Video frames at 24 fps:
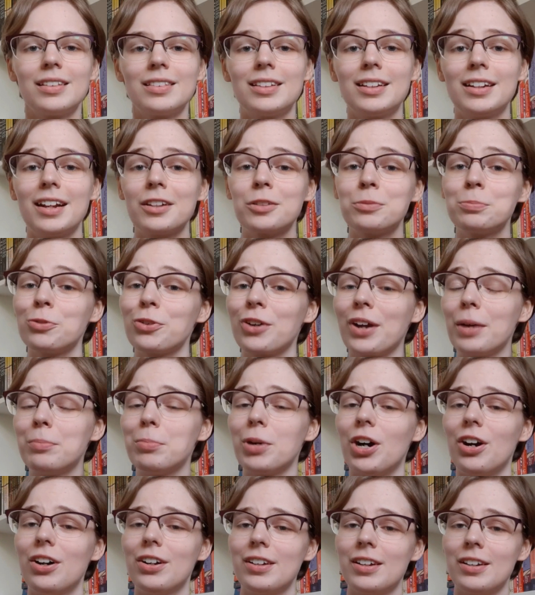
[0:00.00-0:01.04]
The next book I
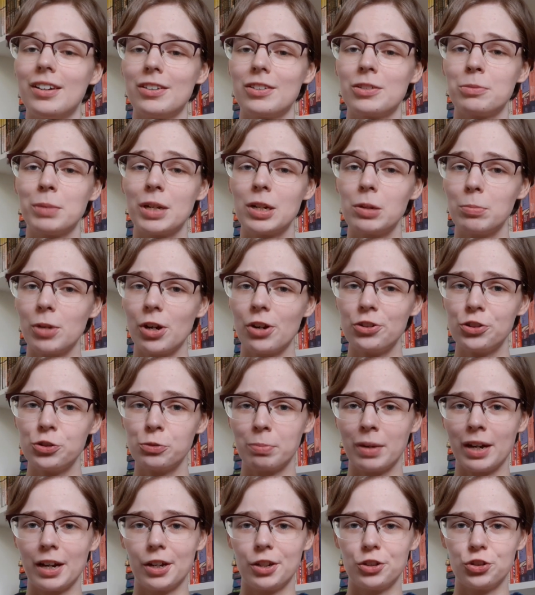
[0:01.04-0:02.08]
bought is Middlemarch
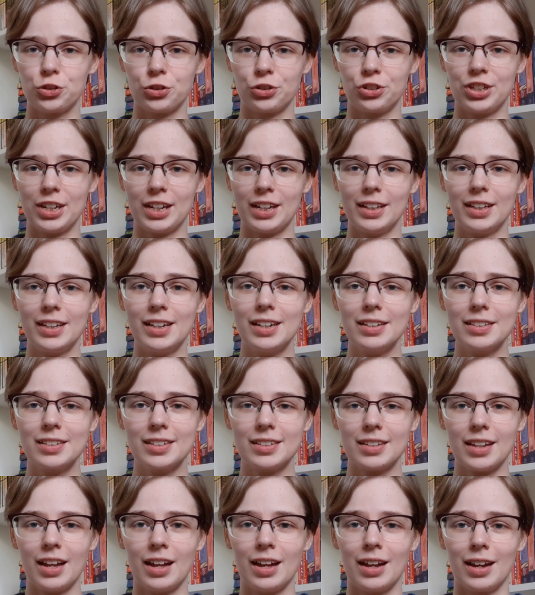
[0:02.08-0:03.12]
by George Eliot,
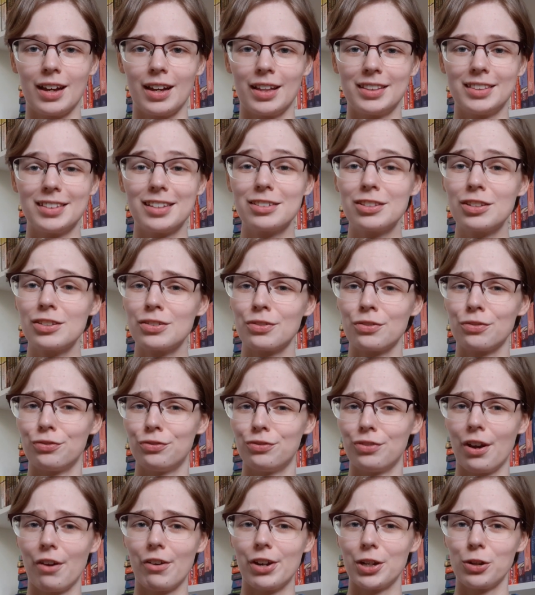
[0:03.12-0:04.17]
and this is a
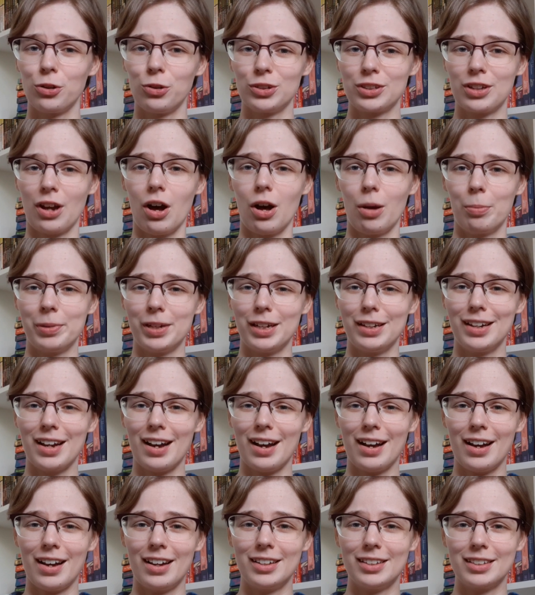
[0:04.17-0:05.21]
very old copy.
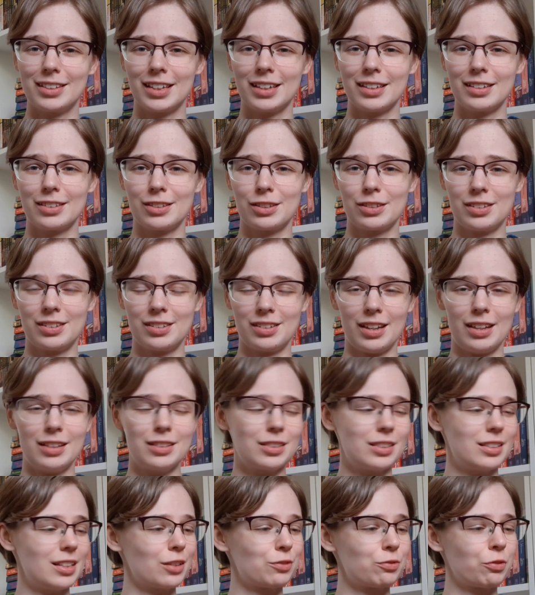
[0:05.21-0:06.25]
I think it's
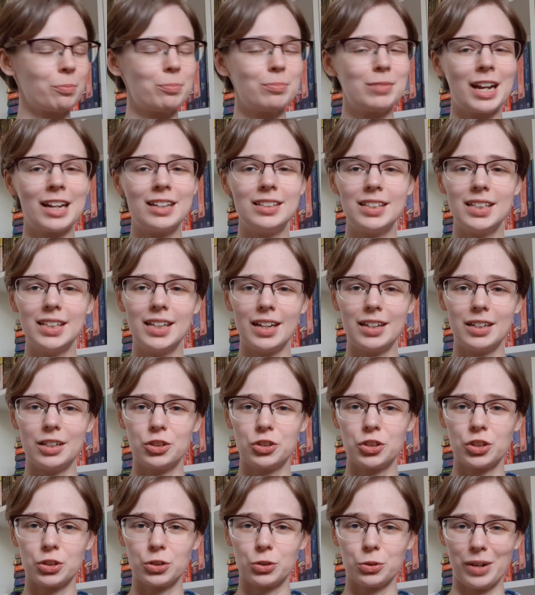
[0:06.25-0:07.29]
from
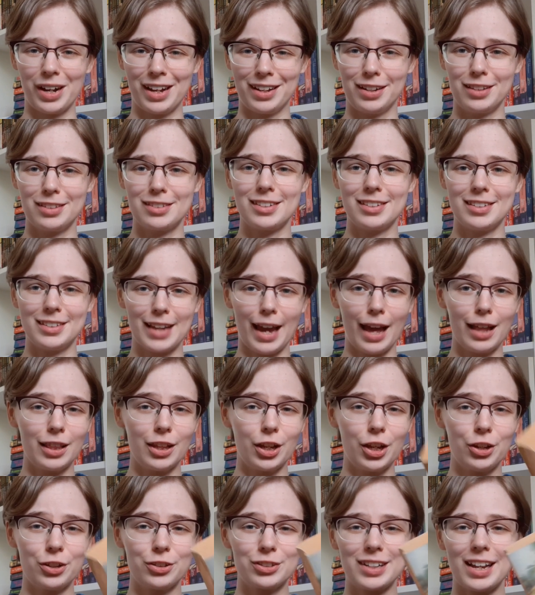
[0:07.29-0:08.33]
1982 and it's
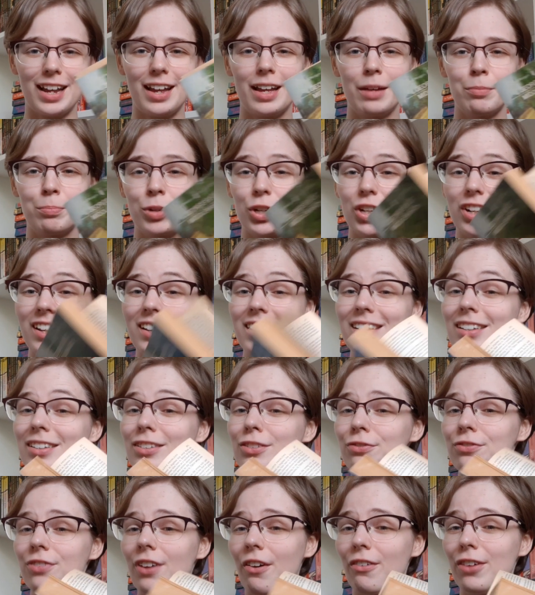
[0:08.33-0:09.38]
yellowed, but it
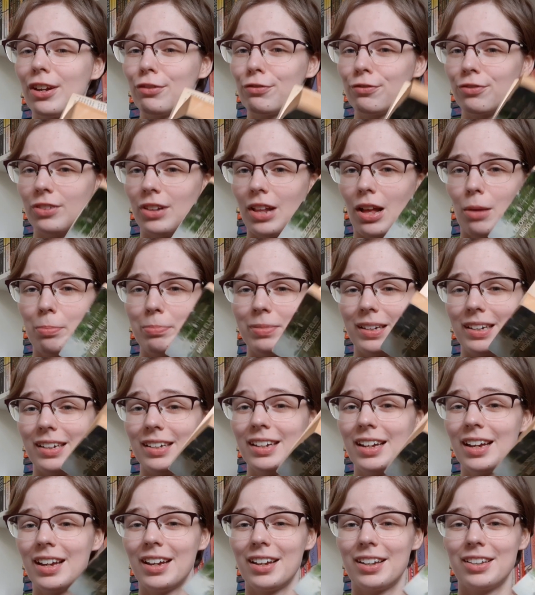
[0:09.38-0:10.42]
is very
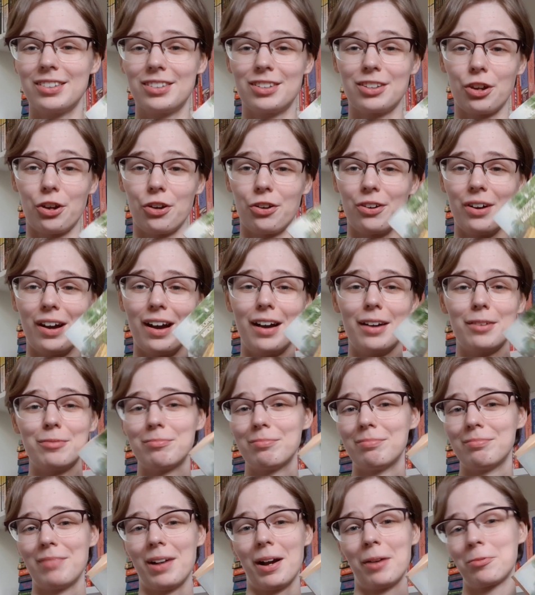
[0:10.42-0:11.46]
floppy. So
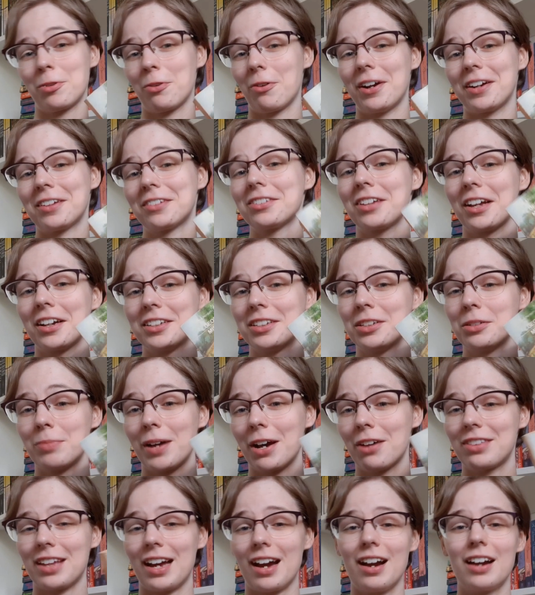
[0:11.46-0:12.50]
I'm quite excited
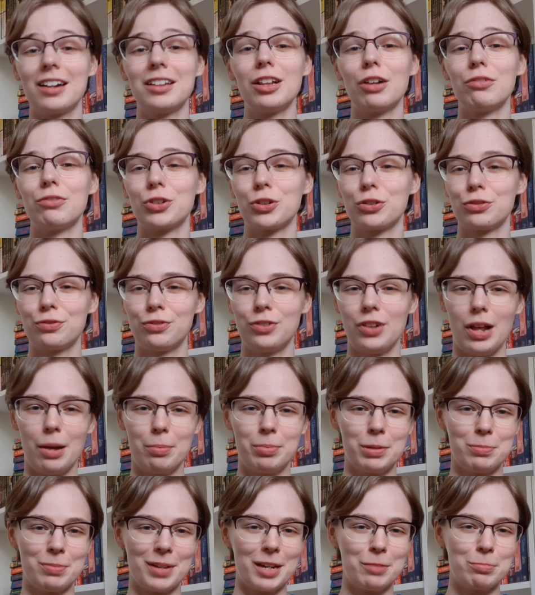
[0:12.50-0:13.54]
about that. I love a good
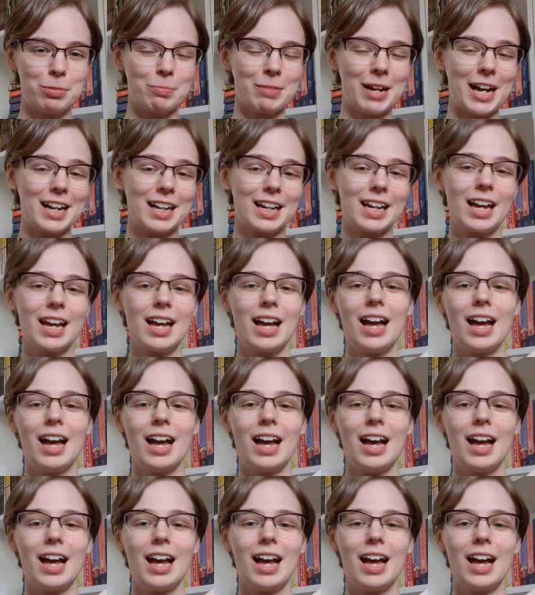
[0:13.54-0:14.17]
floppy paperback.